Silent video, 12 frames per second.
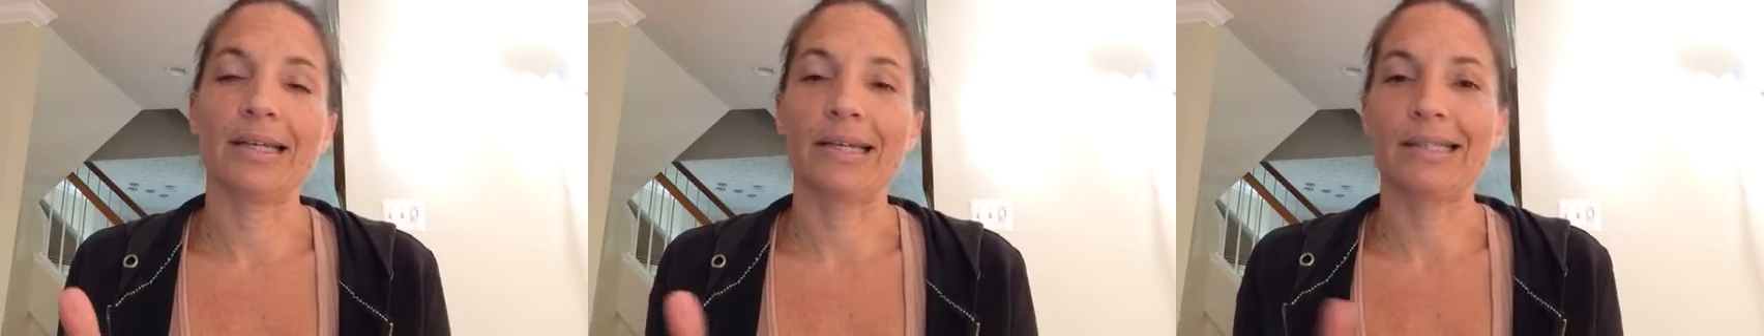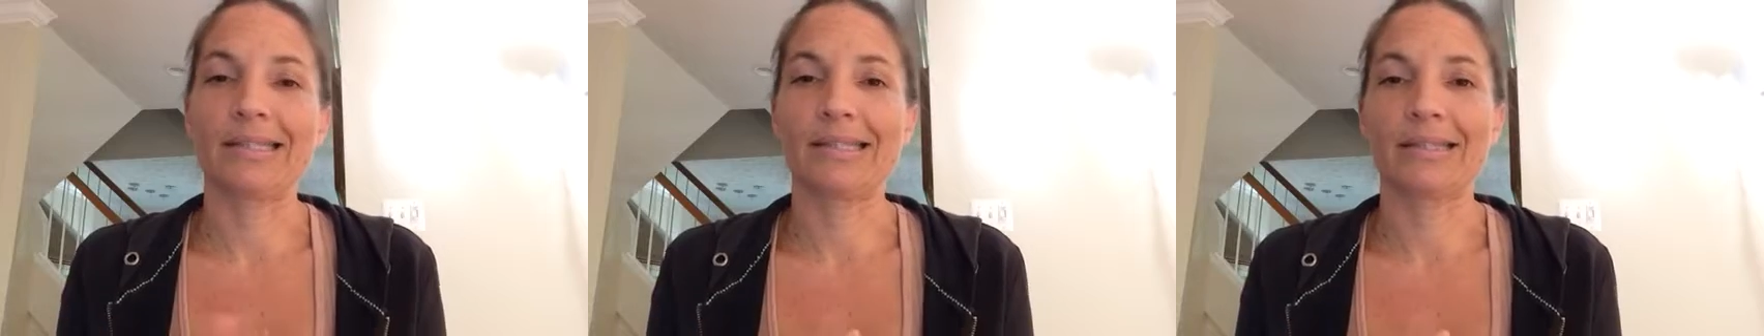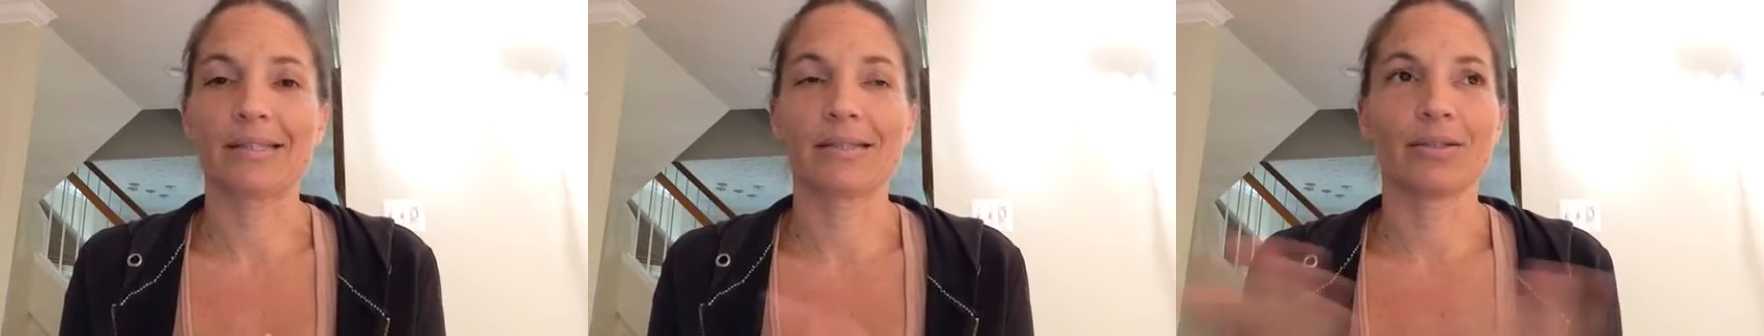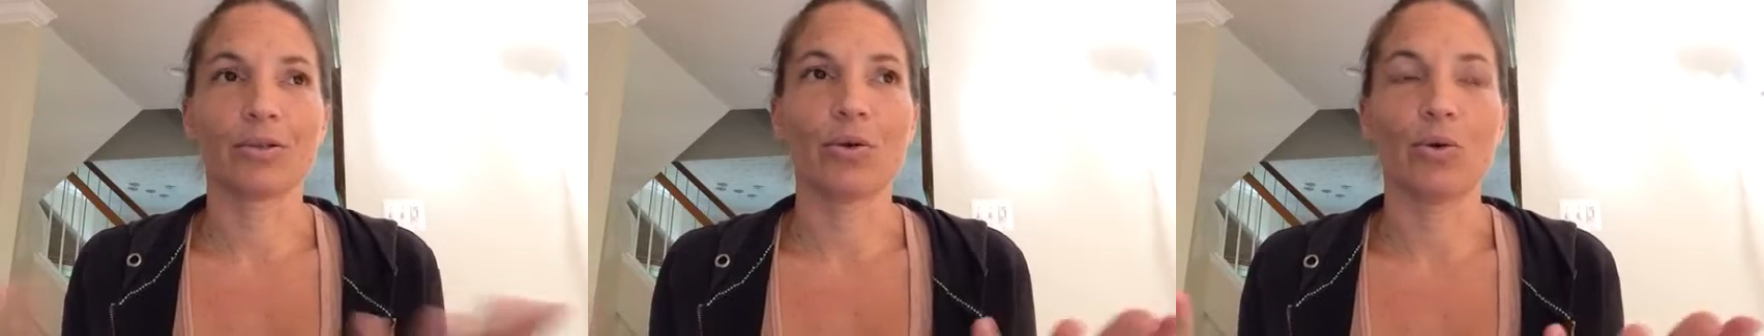
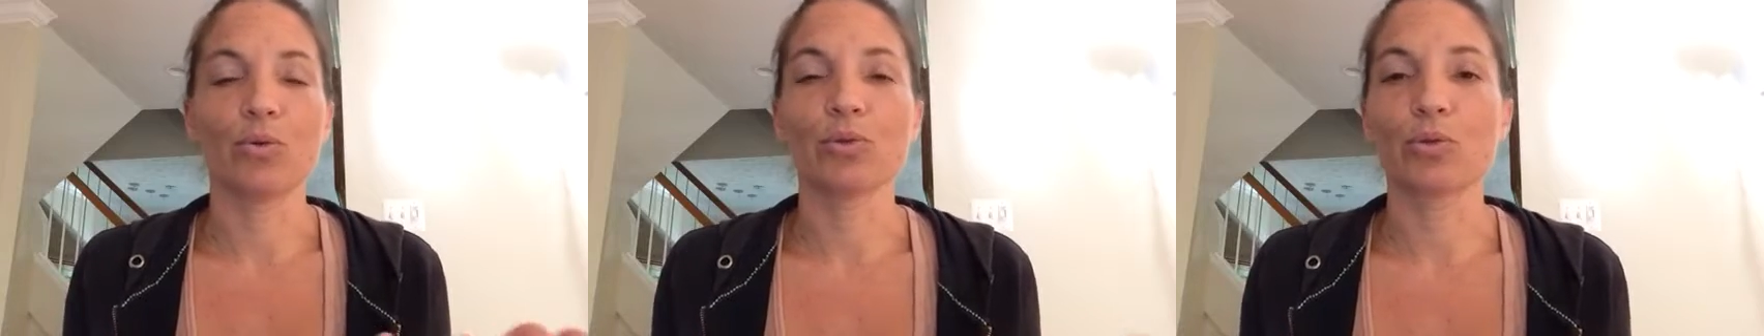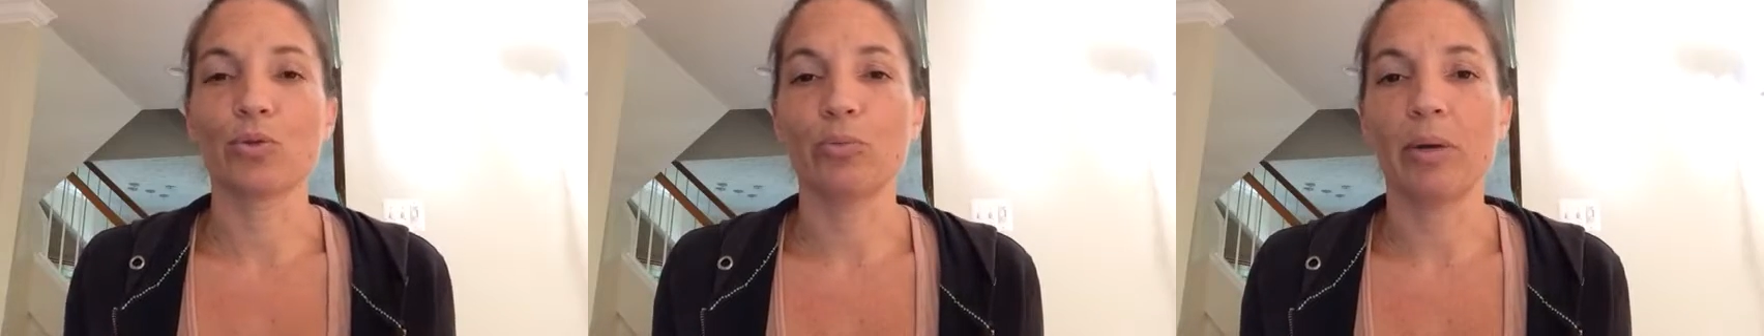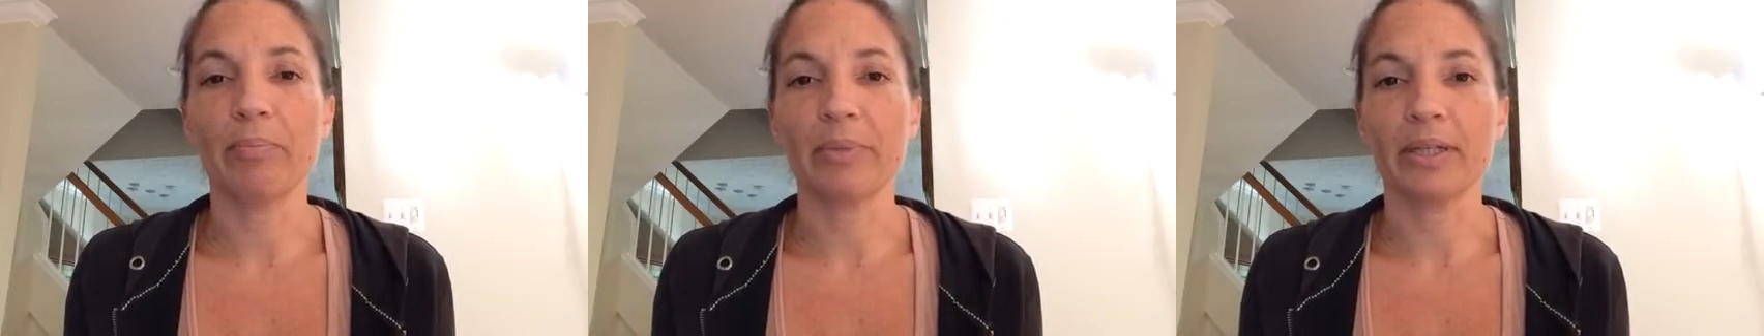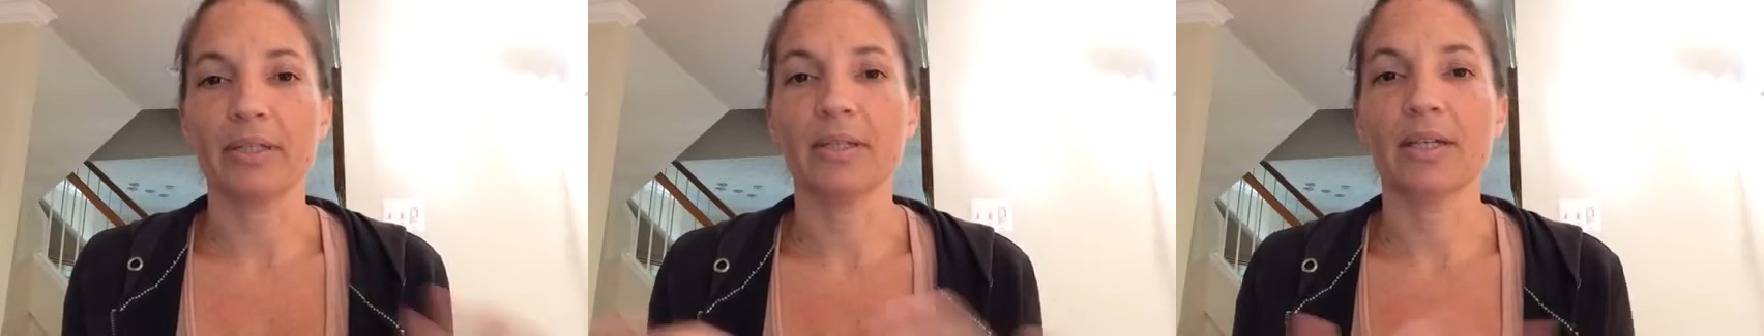it's old school
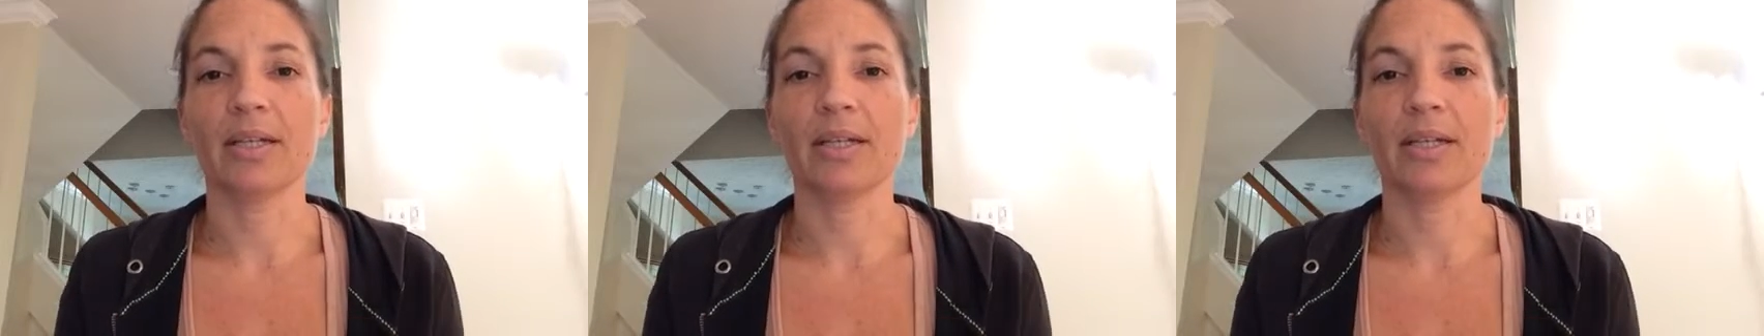pumping.